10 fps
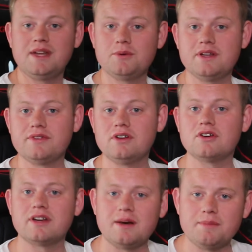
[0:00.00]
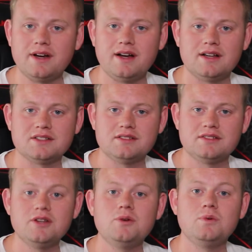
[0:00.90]
now even looking at my
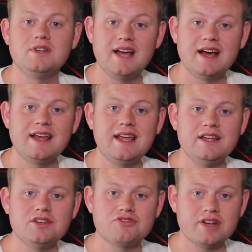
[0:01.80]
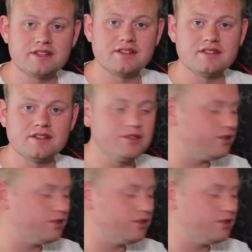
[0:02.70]
two 980 Strixes and